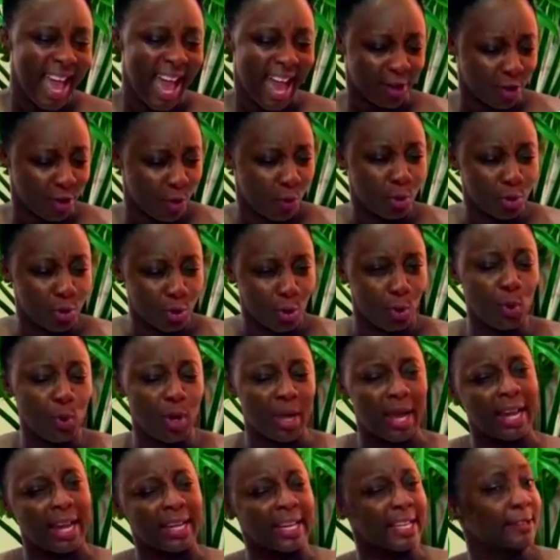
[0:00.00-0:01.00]
I don't want to
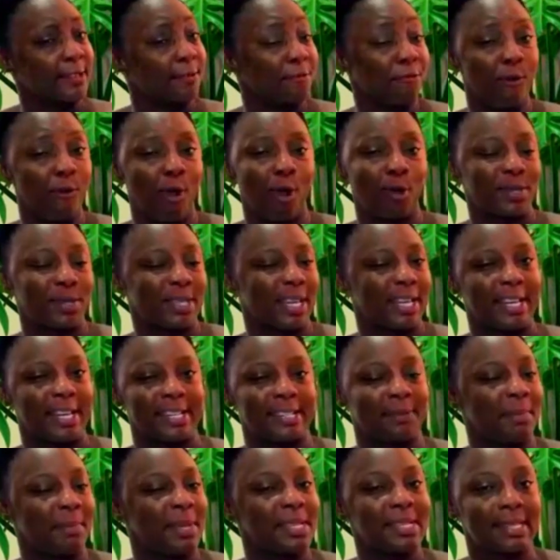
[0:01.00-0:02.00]
look at his faults and
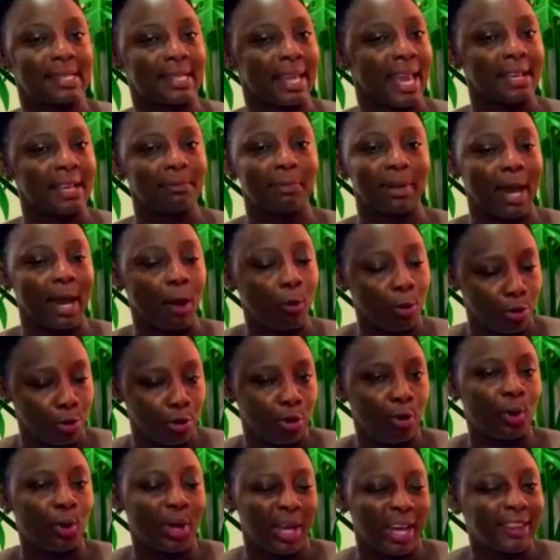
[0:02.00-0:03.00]
his mistakes, but I want
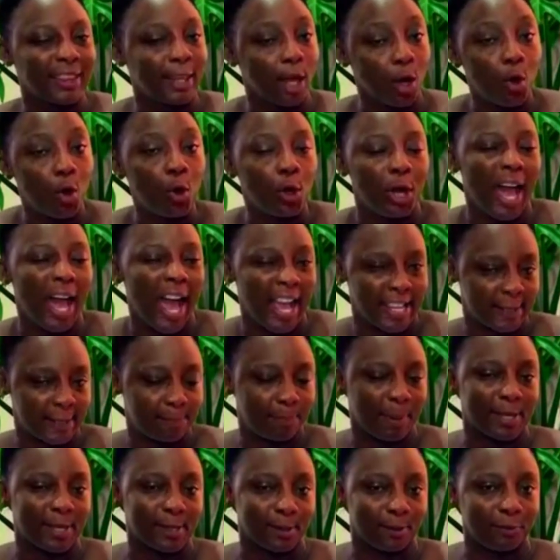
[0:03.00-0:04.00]
to look at the good
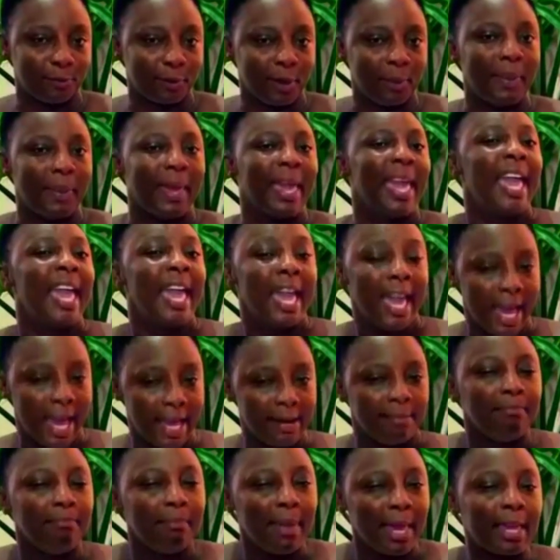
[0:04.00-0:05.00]
aspects of him
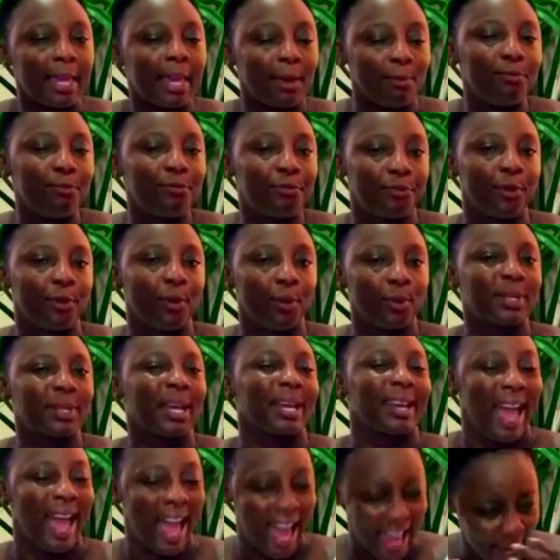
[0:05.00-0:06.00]
and make him feel
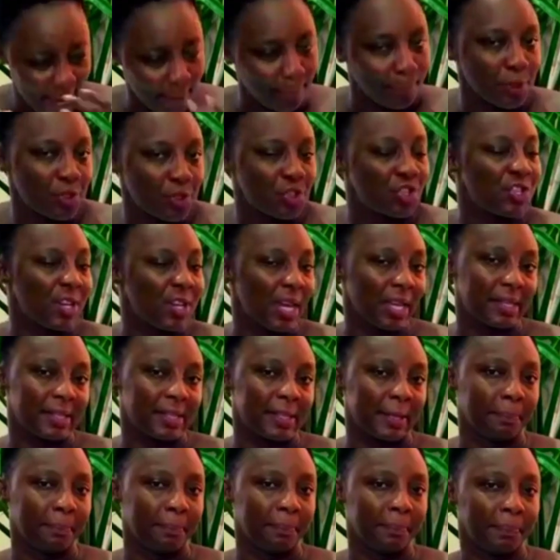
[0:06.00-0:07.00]
that I
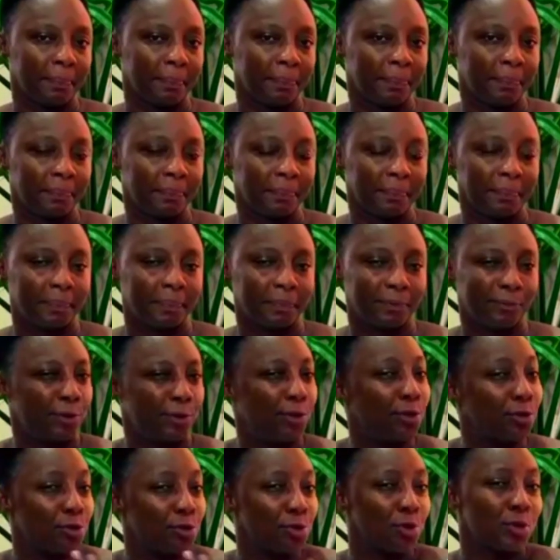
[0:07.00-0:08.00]
appreciate him.
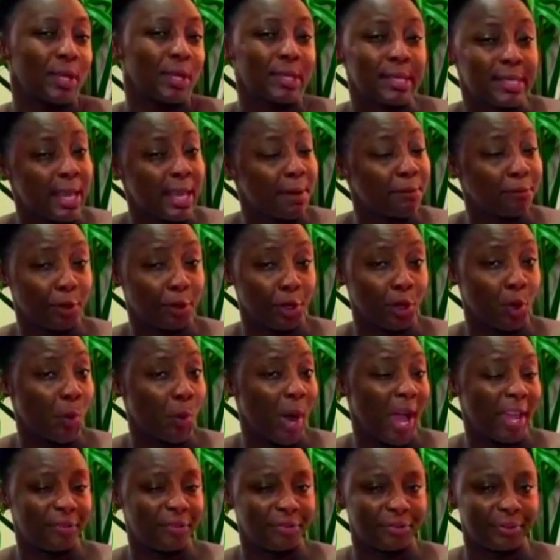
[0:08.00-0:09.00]
Do you do the same for your
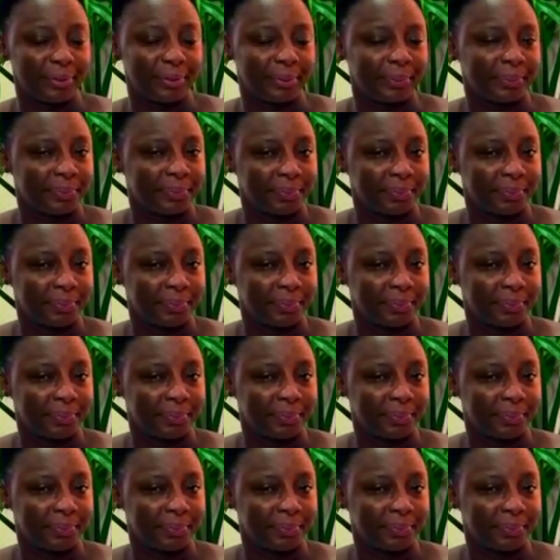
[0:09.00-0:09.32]
wife?